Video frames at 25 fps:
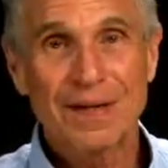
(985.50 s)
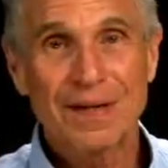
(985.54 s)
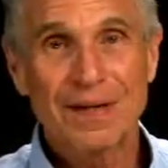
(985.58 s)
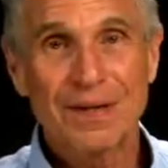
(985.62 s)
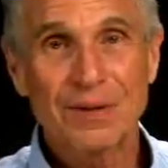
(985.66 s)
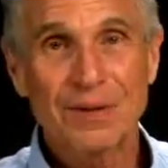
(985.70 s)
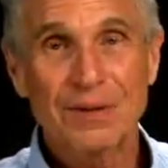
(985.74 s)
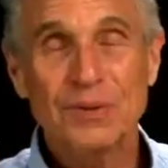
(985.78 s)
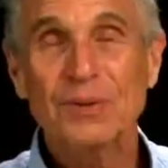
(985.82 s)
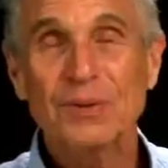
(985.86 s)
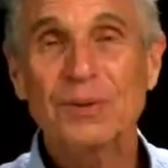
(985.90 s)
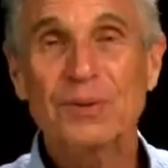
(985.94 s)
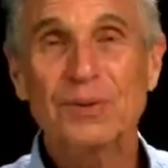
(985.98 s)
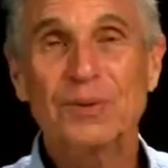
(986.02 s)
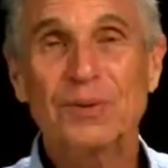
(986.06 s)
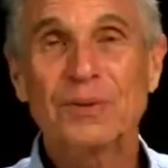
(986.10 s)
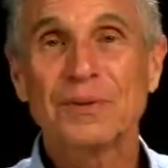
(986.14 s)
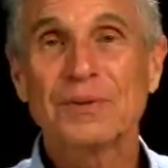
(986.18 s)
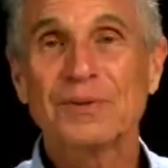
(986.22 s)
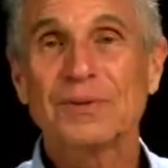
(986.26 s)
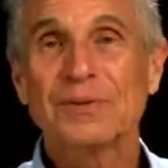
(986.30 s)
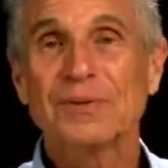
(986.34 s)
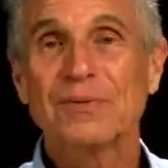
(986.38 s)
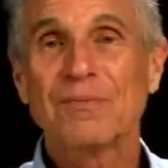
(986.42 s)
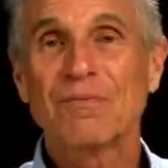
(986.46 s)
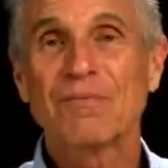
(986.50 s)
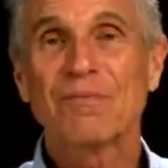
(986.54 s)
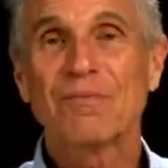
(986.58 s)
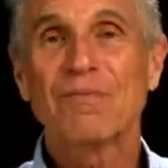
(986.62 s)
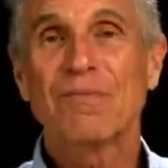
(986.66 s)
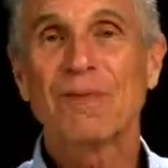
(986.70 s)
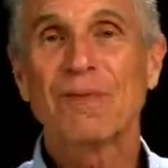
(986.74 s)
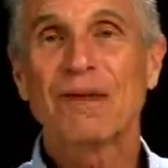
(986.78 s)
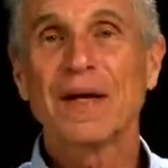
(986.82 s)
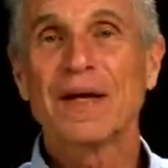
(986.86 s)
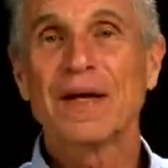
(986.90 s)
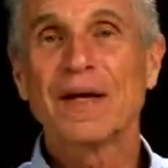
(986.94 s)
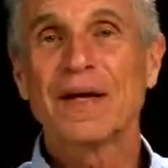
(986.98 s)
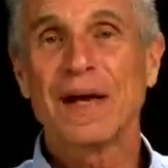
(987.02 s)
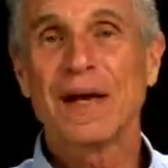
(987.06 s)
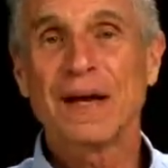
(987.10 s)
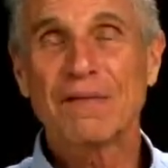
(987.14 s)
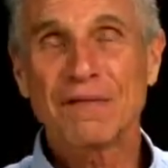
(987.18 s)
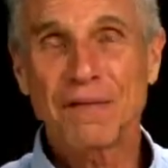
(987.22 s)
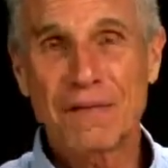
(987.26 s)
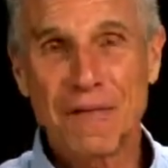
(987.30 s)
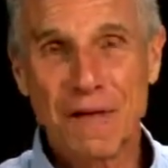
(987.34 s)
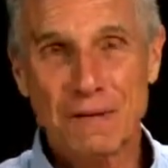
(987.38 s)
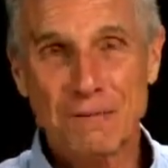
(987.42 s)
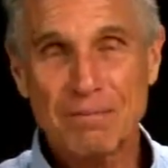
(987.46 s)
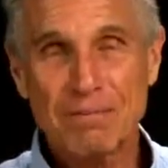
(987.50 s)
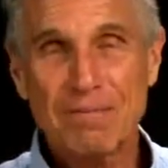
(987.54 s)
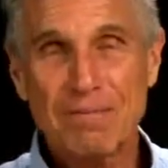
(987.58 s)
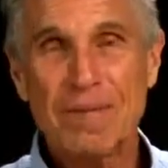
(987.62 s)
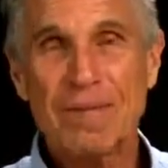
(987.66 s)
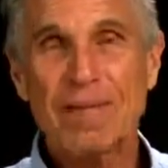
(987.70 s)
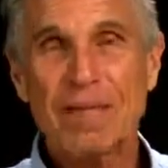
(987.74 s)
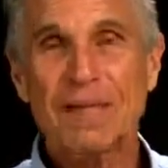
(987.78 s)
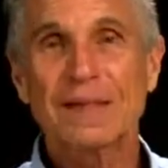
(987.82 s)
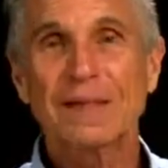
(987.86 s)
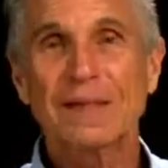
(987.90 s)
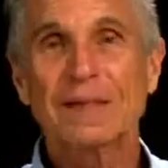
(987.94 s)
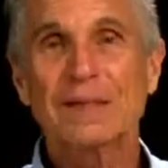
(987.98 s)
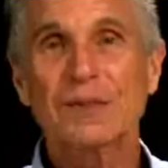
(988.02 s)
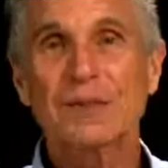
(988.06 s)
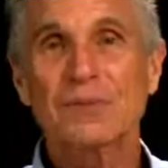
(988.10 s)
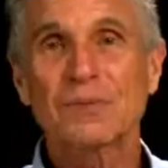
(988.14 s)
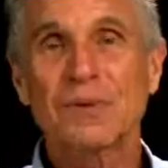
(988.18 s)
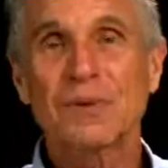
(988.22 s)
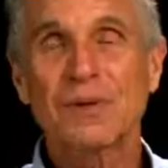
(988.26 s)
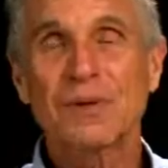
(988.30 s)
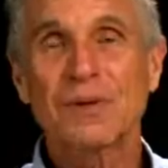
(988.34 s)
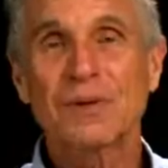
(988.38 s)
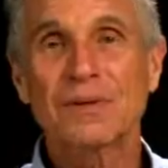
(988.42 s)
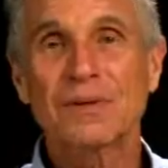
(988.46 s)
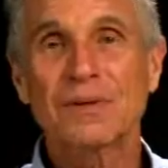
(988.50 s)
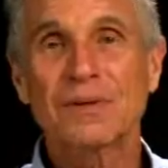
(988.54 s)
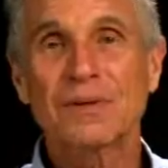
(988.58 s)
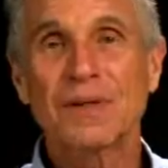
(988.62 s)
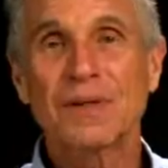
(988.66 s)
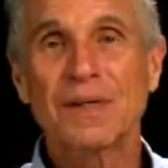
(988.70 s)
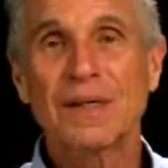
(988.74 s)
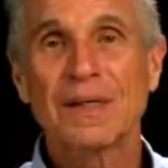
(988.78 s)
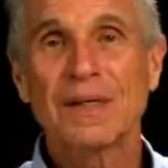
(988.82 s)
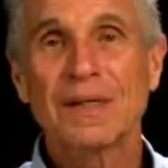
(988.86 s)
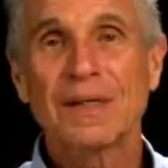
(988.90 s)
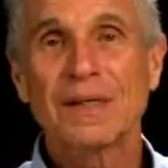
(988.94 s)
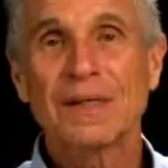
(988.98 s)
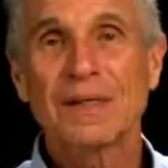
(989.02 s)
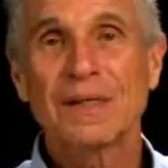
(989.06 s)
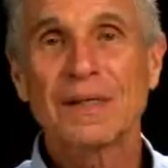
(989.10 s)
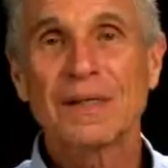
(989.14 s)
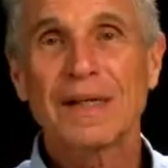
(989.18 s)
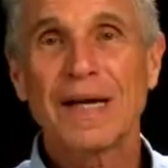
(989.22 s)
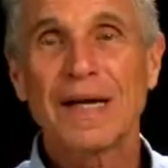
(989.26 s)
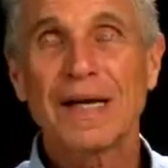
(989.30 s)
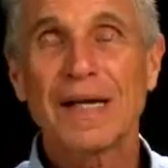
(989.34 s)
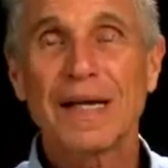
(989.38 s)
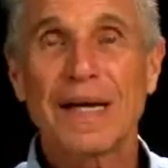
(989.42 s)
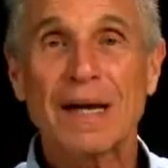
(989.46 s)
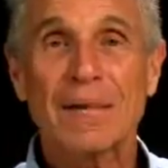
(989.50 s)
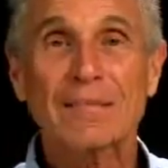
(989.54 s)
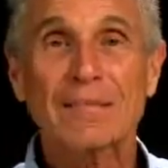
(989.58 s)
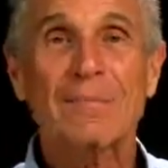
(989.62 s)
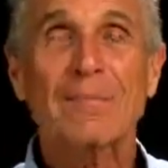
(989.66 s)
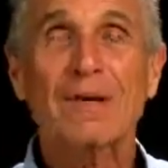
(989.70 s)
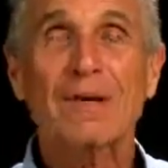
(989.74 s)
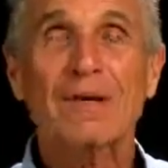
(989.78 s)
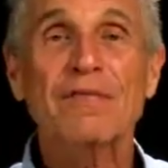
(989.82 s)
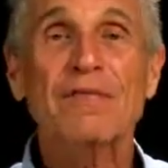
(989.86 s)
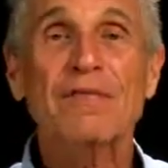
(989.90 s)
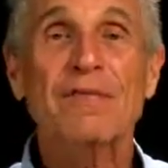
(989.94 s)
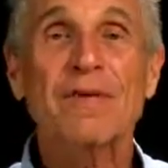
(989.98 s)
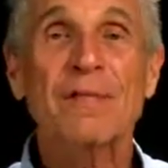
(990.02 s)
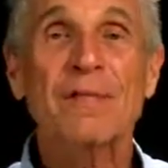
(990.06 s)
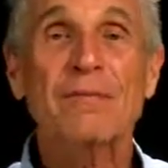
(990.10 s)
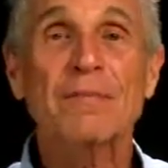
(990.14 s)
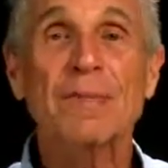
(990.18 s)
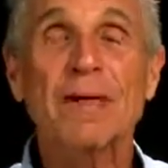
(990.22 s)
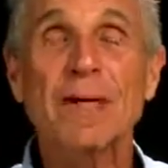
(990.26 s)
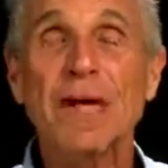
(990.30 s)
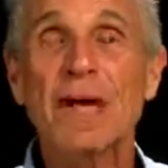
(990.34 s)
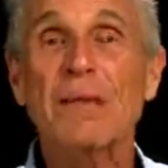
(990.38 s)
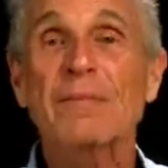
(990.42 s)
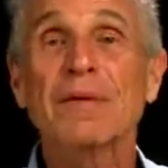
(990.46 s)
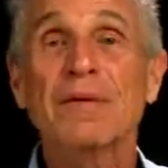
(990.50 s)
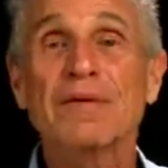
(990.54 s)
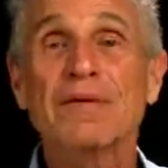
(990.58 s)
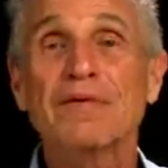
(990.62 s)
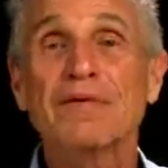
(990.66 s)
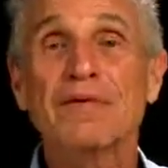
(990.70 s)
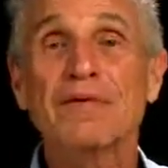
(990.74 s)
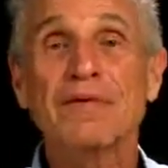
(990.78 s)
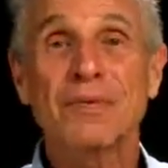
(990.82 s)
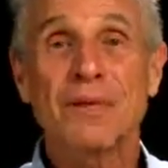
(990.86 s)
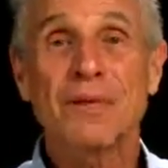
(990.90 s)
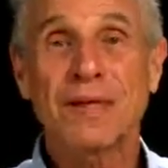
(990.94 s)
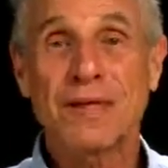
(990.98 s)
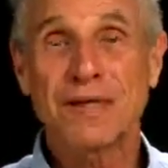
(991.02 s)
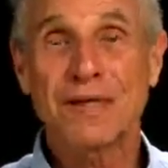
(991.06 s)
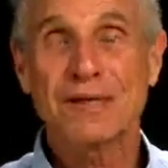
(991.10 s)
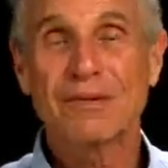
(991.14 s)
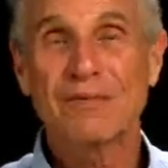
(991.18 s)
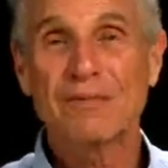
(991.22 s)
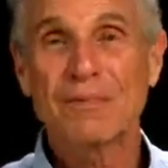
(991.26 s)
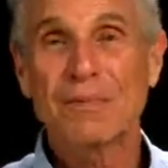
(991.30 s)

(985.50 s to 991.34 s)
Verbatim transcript: you too have kept me in this role and kept me from becoming free.